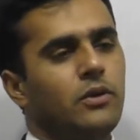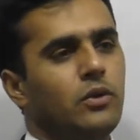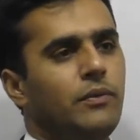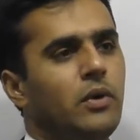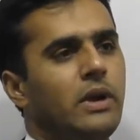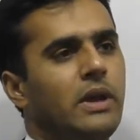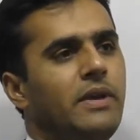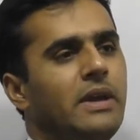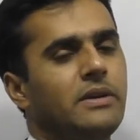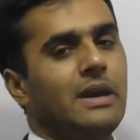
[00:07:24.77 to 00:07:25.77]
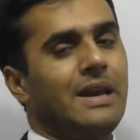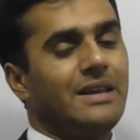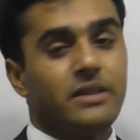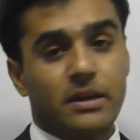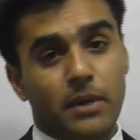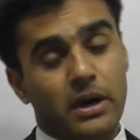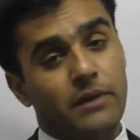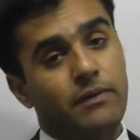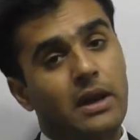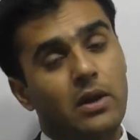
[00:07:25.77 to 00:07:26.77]
So if you're giving it less than
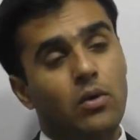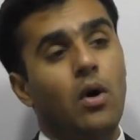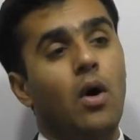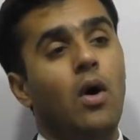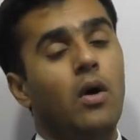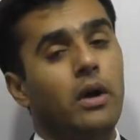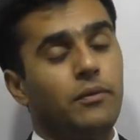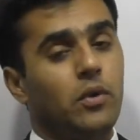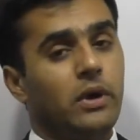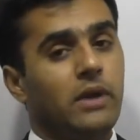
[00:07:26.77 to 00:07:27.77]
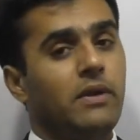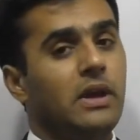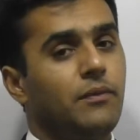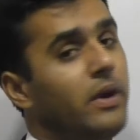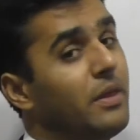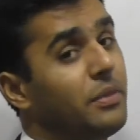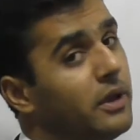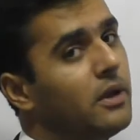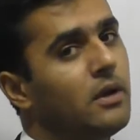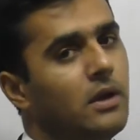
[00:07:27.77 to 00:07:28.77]
market value, or if you're giving it for
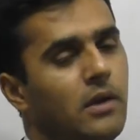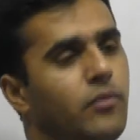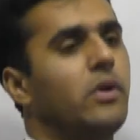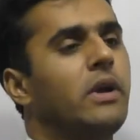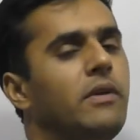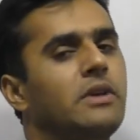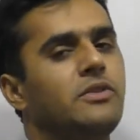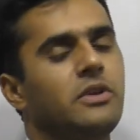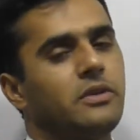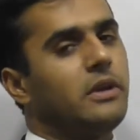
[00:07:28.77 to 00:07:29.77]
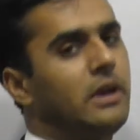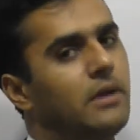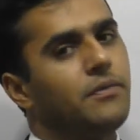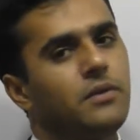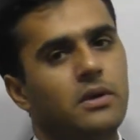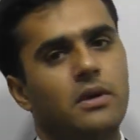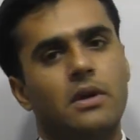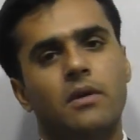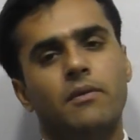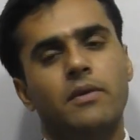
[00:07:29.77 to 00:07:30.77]
nothing, if you're giving it just a gift
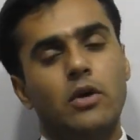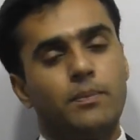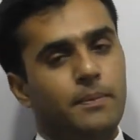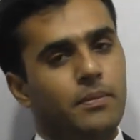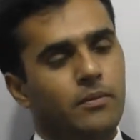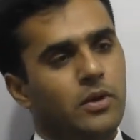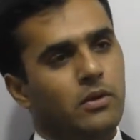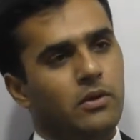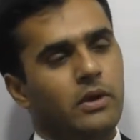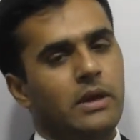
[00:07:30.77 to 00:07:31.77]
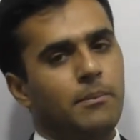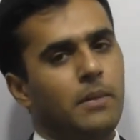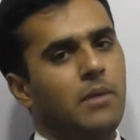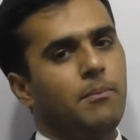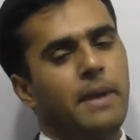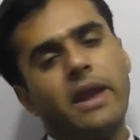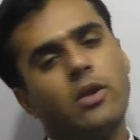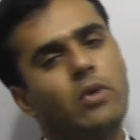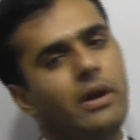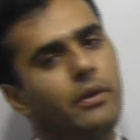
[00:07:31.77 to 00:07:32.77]
without him
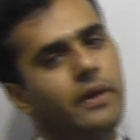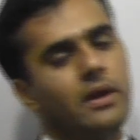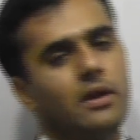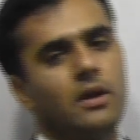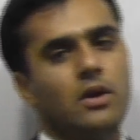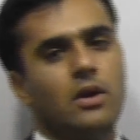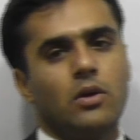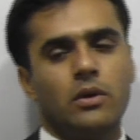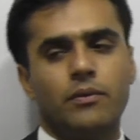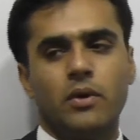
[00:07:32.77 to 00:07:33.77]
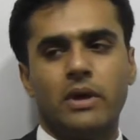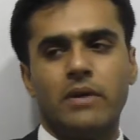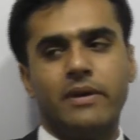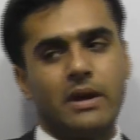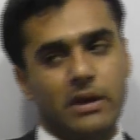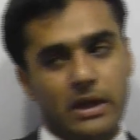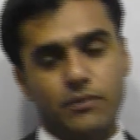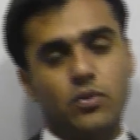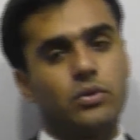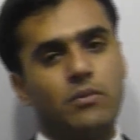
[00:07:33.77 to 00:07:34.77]
paying you anything, if you're giving a
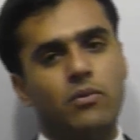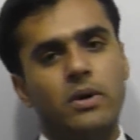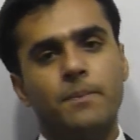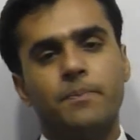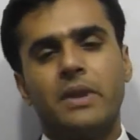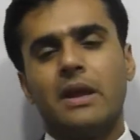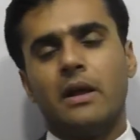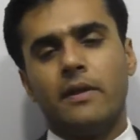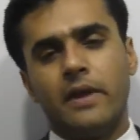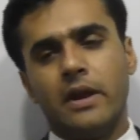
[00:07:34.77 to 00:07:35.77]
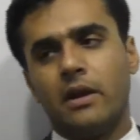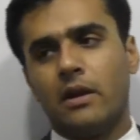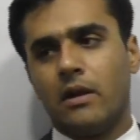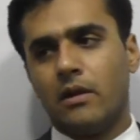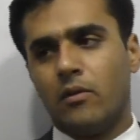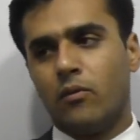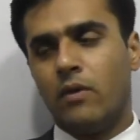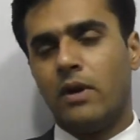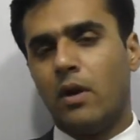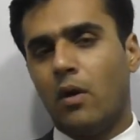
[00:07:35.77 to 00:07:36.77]
gift to someone, then
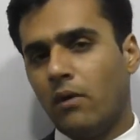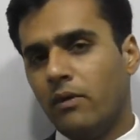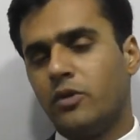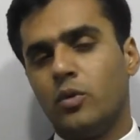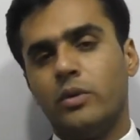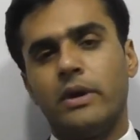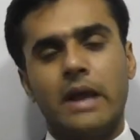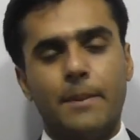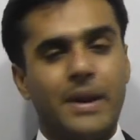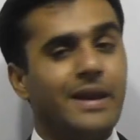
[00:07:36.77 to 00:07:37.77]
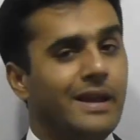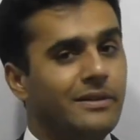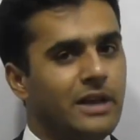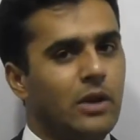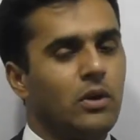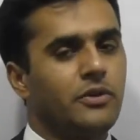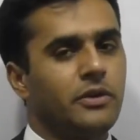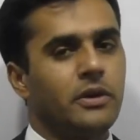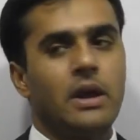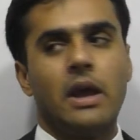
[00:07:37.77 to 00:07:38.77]
we will always do the capital gains
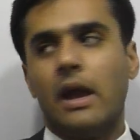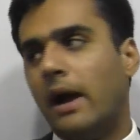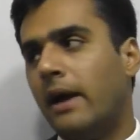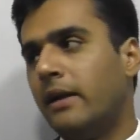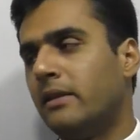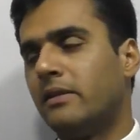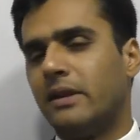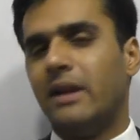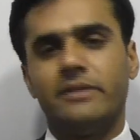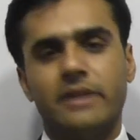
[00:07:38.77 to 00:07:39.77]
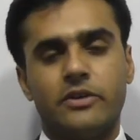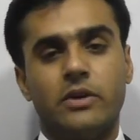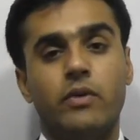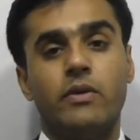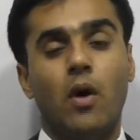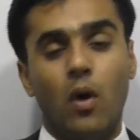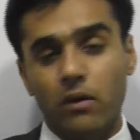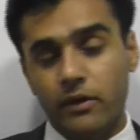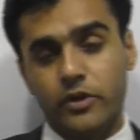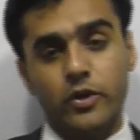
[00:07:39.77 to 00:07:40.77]
calculation, and in the sales section we will
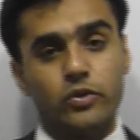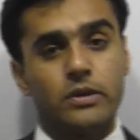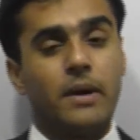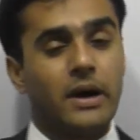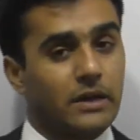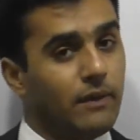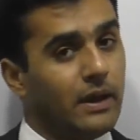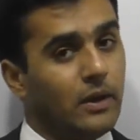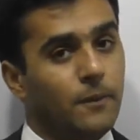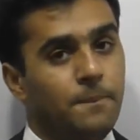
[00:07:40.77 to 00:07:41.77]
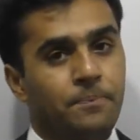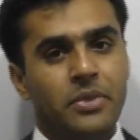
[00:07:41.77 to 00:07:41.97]
always use the market value.